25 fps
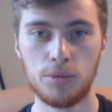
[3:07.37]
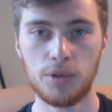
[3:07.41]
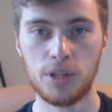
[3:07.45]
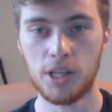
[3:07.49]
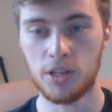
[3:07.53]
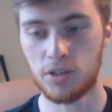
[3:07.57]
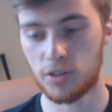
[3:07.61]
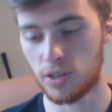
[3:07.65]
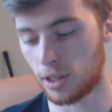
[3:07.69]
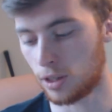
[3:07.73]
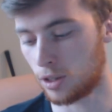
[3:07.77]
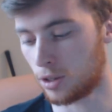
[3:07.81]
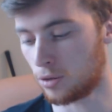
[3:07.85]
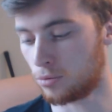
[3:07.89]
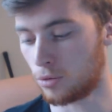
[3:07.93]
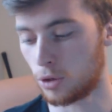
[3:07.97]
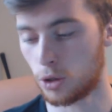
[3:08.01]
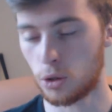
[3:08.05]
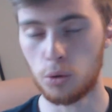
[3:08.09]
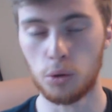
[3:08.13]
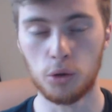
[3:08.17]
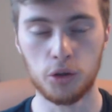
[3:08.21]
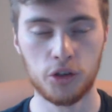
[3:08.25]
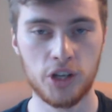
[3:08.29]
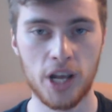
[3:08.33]
This thing can
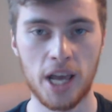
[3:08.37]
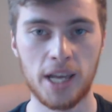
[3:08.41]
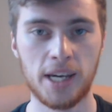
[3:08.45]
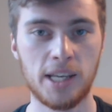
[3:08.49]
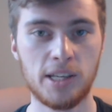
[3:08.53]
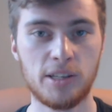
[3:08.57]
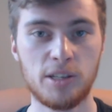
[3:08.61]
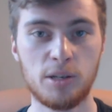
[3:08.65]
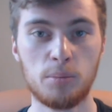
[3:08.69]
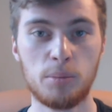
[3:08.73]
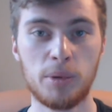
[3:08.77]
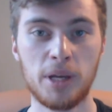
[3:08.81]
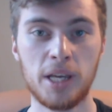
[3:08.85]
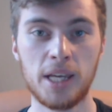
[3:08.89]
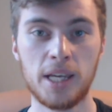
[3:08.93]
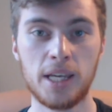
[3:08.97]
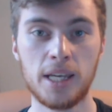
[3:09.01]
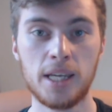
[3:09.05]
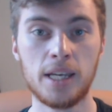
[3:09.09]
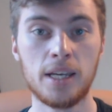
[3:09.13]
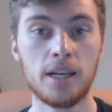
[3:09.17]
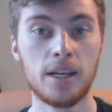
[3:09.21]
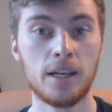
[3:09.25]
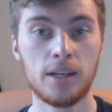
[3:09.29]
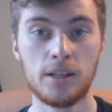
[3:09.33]
record
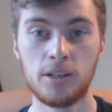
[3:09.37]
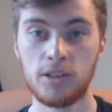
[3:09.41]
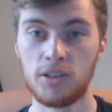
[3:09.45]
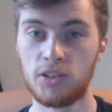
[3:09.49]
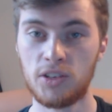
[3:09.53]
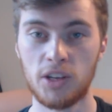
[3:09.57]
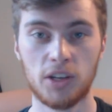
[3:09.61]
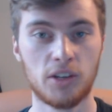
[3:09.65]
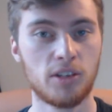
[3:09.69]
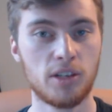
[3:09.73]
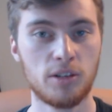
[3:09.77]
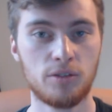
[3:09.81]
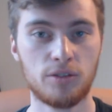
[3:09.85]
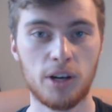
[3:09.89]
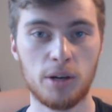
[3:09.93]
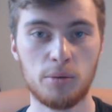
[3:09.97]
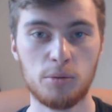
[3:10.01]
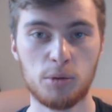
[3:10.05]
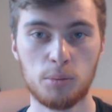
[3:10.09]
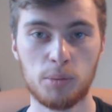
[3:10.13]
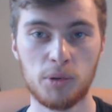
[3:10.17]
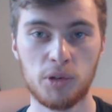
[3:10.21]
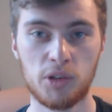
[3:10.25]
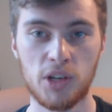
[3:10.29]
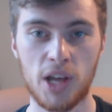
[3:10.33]
1080p, 60
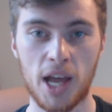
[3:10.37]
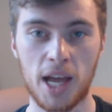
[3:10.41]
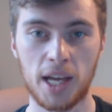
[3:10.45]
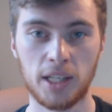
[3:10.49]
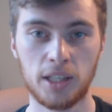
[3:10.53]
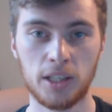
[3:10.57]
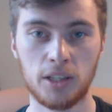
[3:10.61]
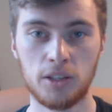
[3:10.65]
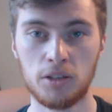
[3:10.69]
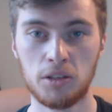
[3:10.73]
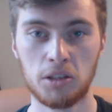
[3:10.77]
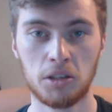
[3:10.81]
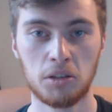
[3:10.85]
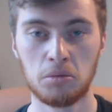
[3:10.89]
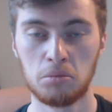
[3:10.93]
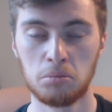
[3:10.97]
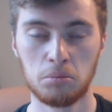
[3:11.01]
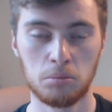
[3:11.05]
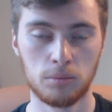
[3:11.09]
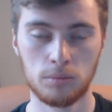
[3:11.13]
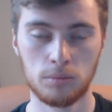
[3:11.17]
frames per second.